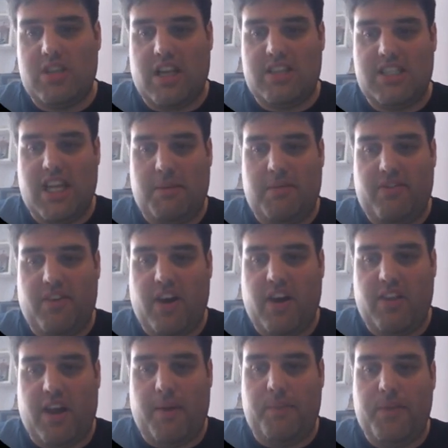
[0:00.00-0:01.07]
that step
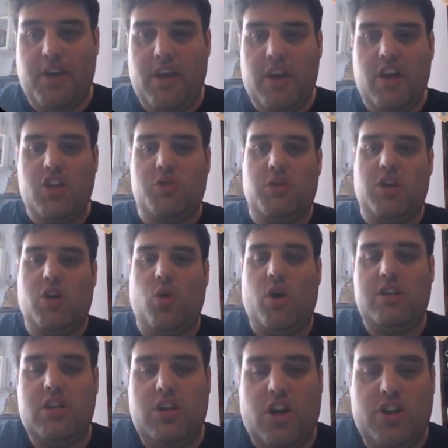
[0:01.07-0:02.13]
further. So when you go
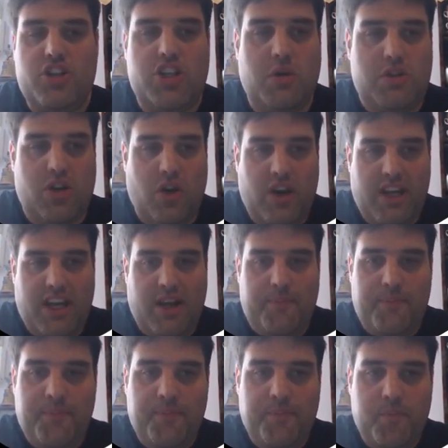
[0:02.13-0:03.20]
into the Knowledge Studio
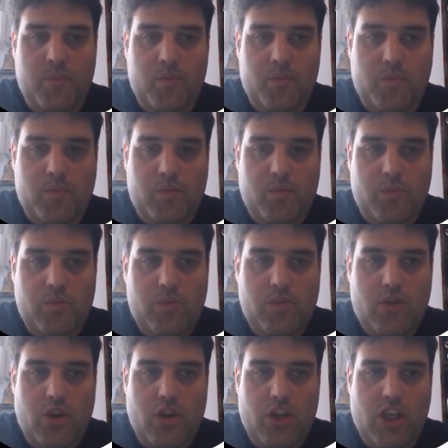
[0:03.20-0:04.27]
here,
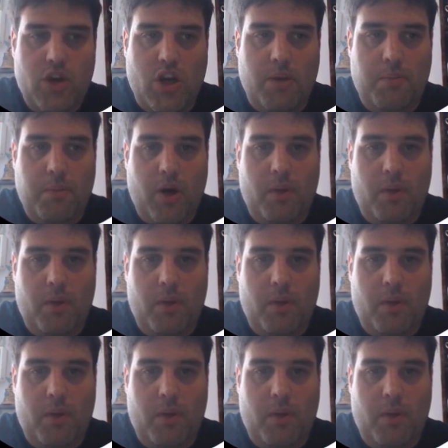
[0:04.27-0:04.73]
you can